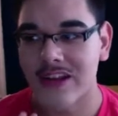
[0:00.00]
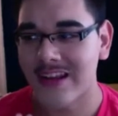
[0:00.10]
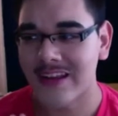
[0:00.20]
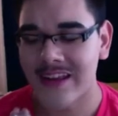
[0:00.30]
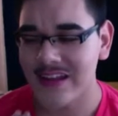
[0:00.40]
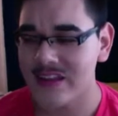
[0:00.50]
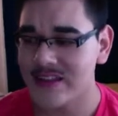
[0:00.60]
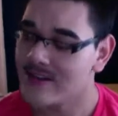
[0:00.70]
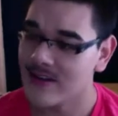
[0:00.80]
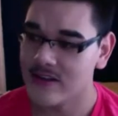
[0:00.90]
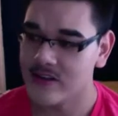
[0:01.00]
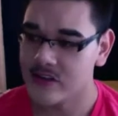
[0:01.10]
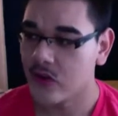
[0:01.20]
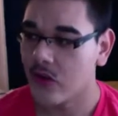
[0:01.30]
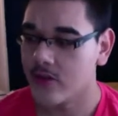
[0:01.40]
I can't say that it's
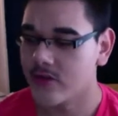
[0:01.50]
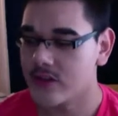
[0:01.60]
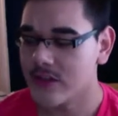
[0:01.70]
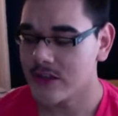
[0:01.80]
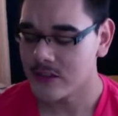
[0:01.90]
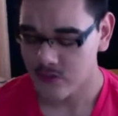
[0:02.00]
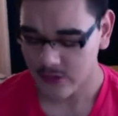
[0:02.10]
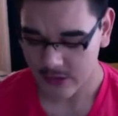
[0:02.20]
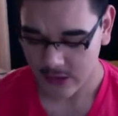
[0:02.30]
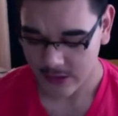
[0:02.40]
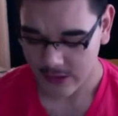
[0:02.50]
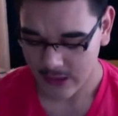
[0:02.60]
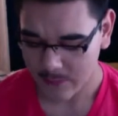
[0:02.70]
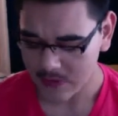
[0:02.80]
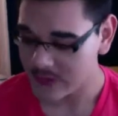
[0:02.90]
soft. It's really not.
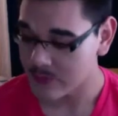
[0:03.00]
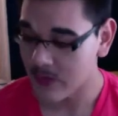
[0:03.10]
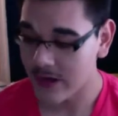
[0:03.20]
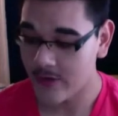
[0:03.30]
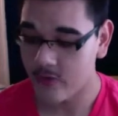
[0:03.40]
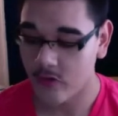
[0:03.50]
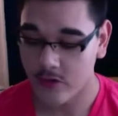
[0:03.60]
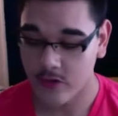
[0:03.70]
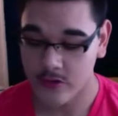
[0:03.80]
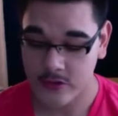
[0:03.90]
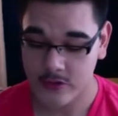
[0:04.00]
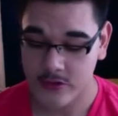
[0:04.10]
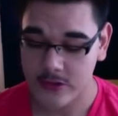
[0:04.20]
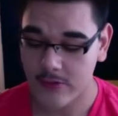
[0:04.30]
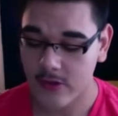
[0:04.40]
I'm going to spray it for y'all. So you're
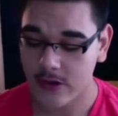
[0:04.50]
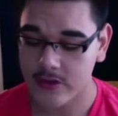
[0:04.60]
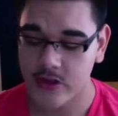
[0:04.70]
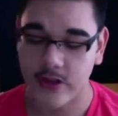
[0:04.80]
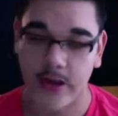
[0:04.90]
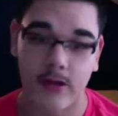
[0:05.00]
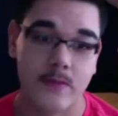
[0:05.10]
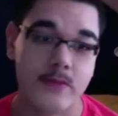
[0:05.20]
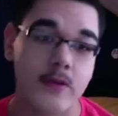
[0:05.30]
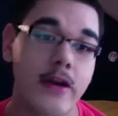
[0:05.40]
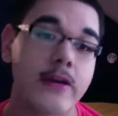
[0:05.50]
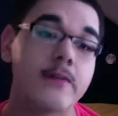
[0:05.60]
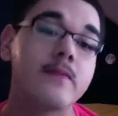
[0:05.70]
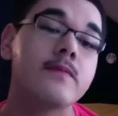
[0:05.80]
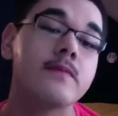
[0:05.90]
just like, Ryan, shut the hell up and spray
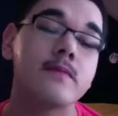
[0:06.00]
it.